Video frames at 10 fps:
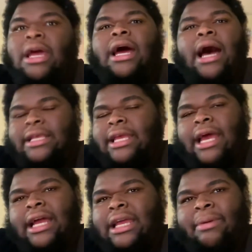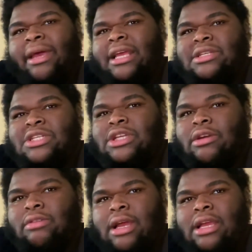I was like, yeah, I gotta get back into the show.
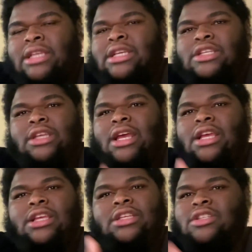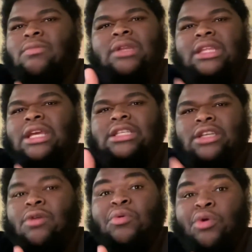It's just so many things are
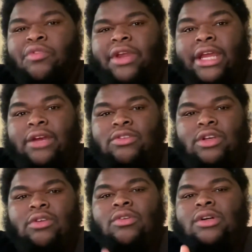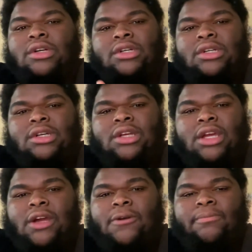going on right now. So, you
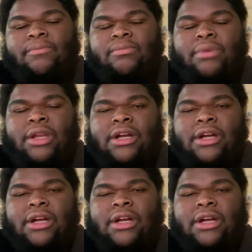know, but